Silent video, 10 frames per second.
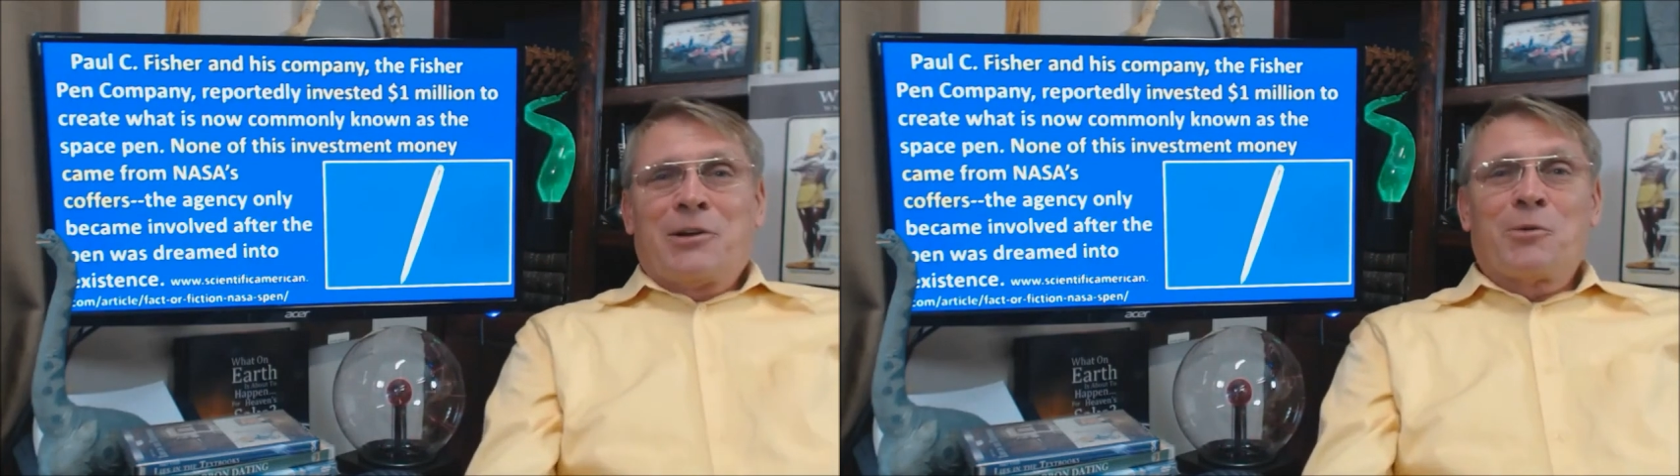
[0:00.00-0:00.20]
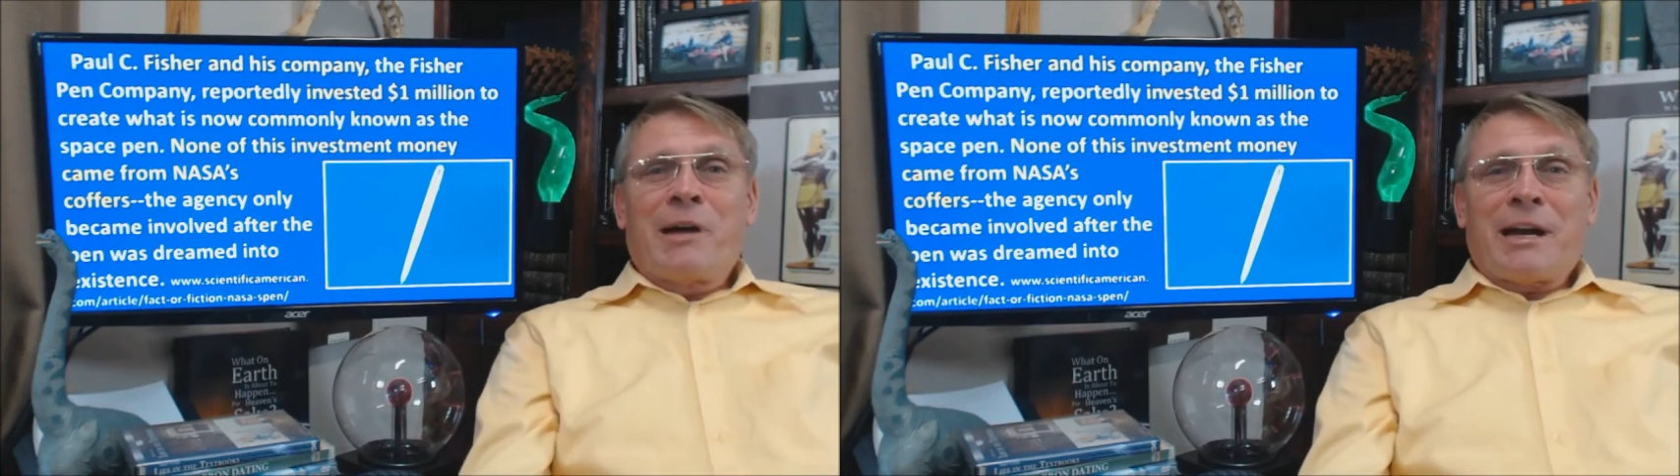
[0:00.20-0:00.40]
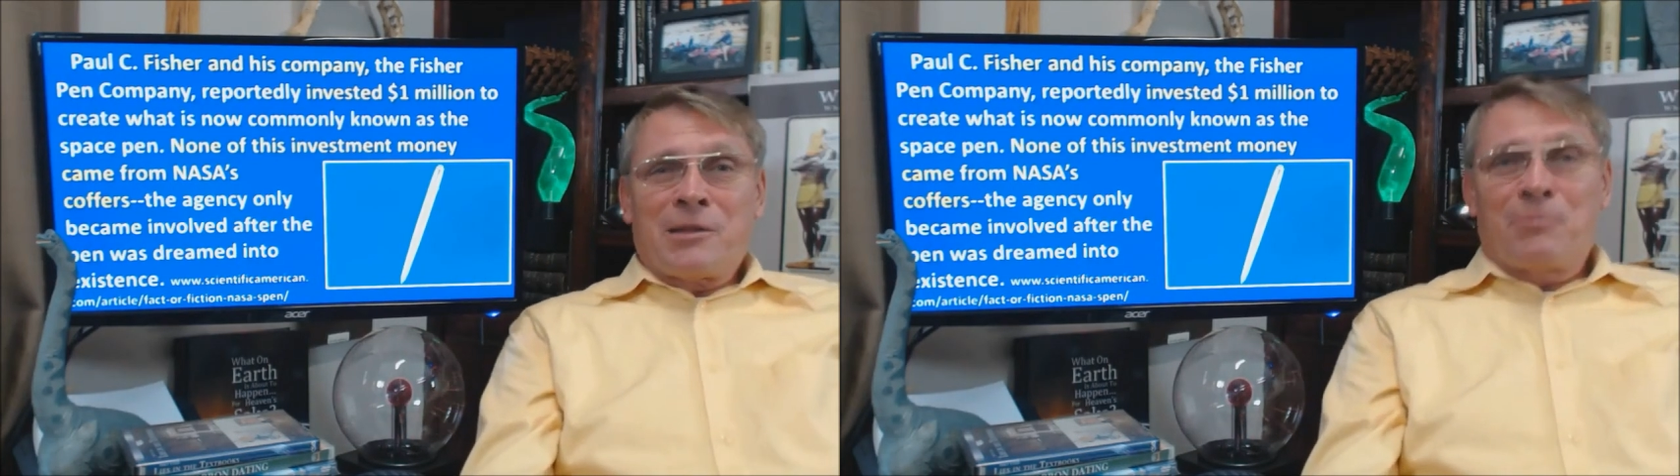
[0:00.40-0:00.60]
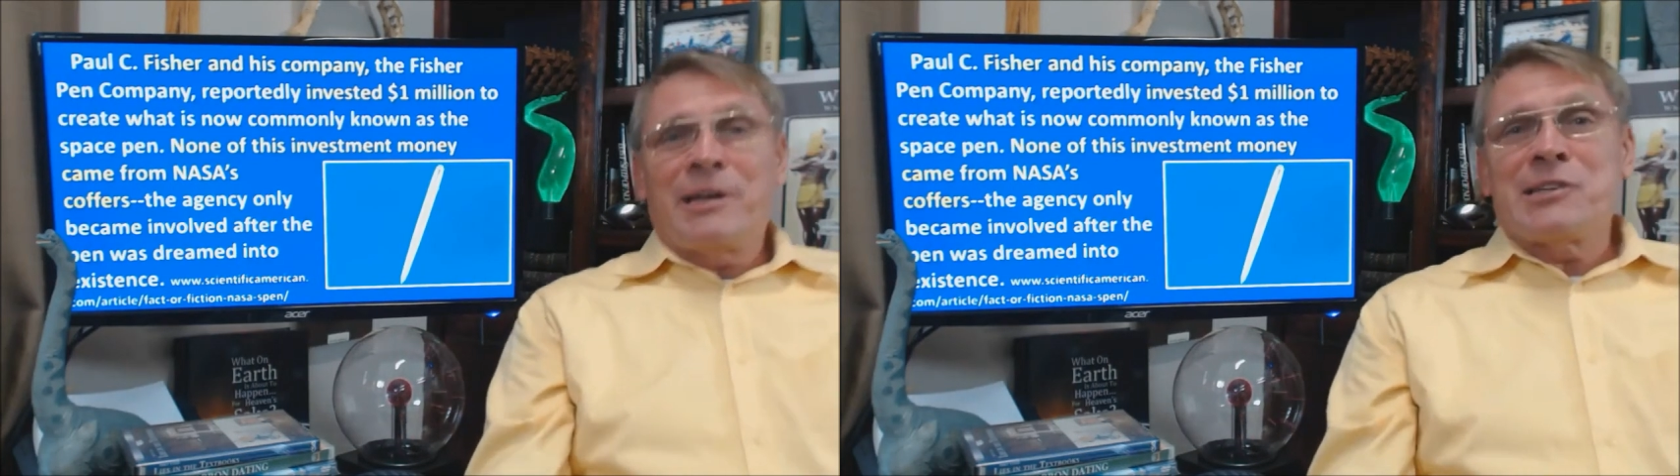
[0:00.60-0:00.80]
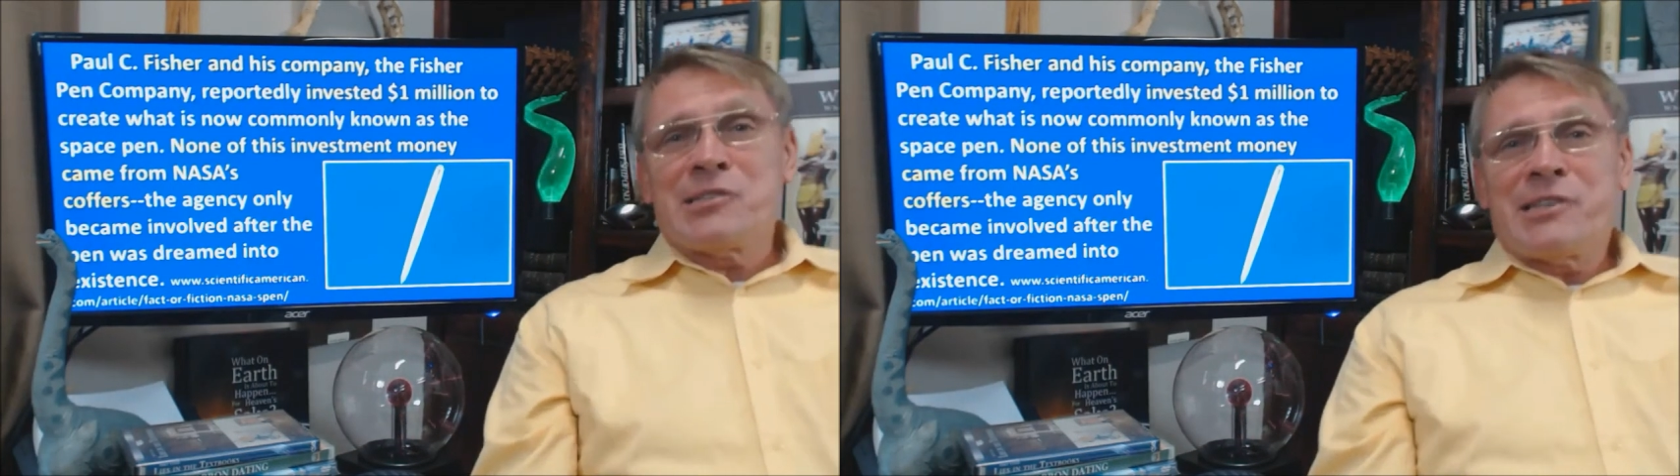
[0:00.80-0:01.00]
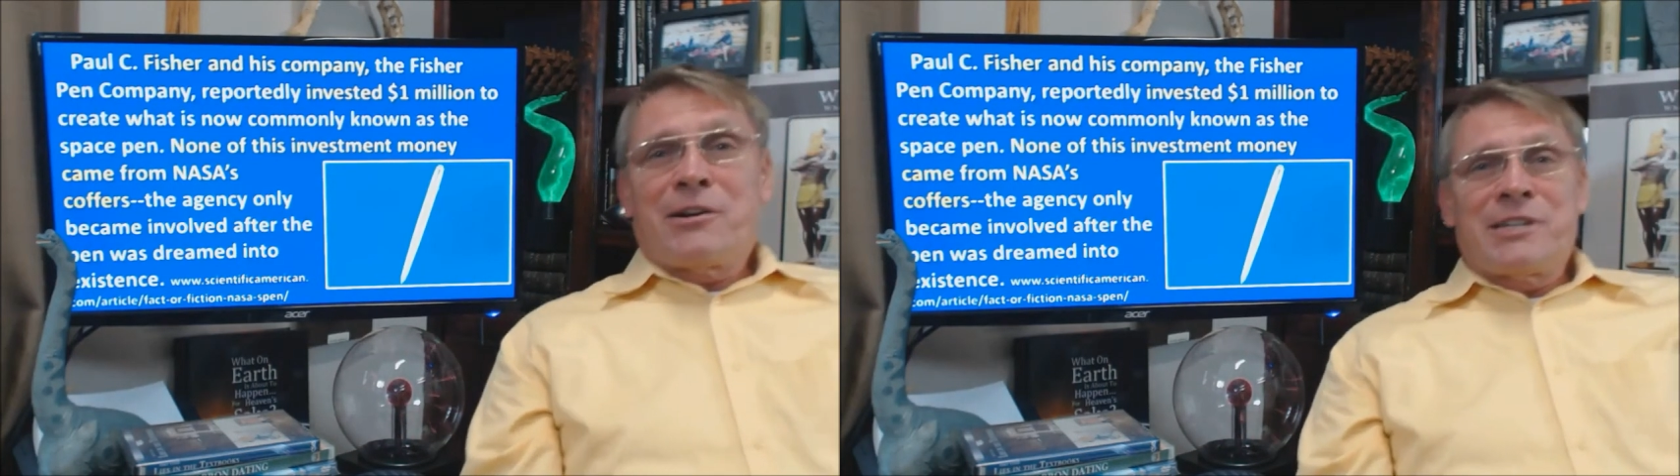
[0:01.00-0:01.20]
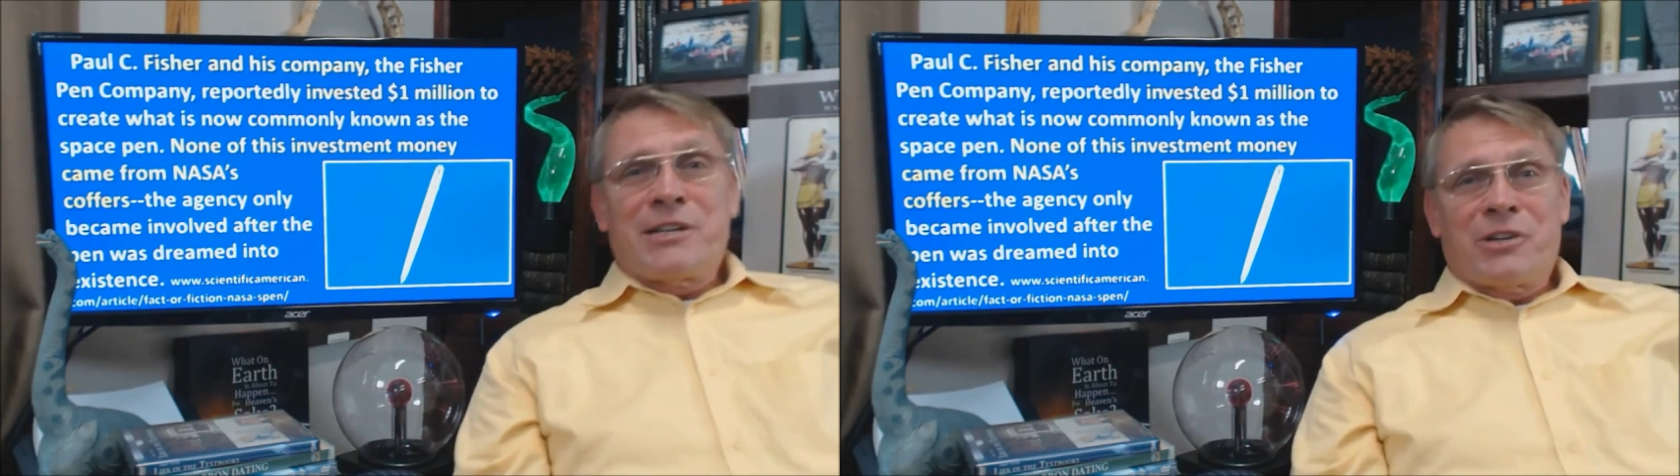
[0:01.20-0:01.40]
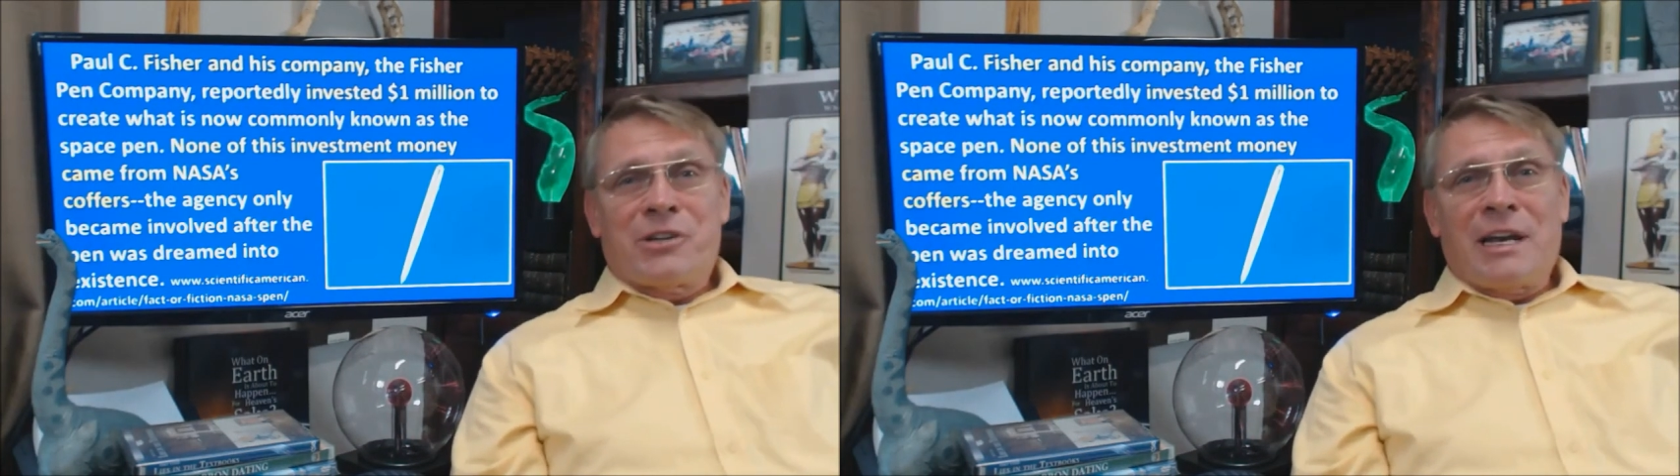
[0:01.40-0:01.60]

Correct the places that are teaching